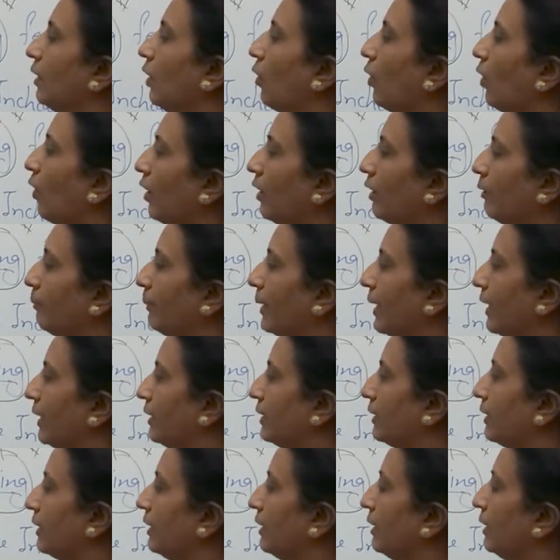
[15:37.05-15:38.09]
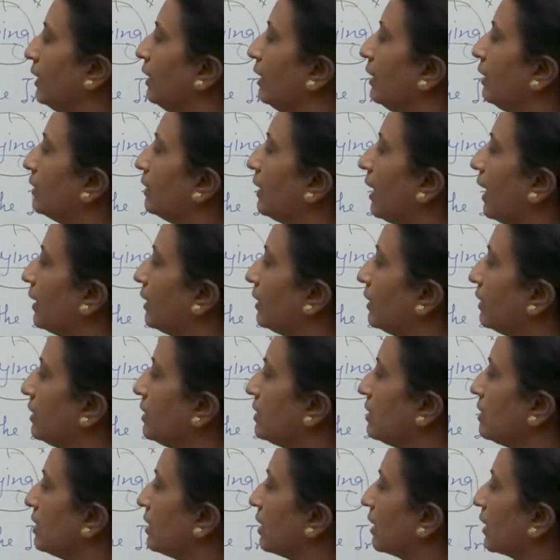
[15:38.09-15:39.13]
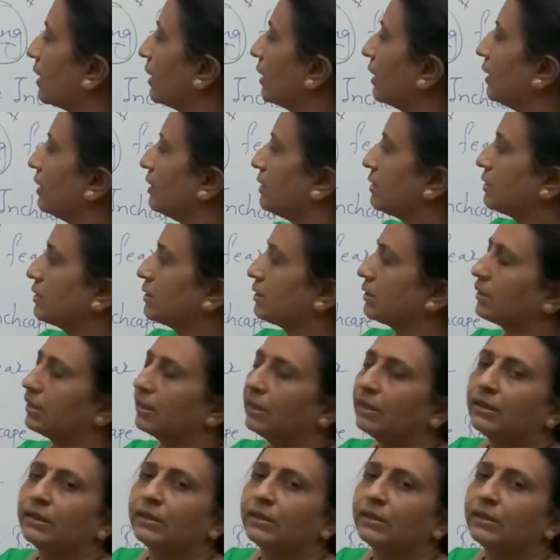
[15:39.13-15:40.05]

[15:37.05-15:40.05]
Almighty, that is Christ.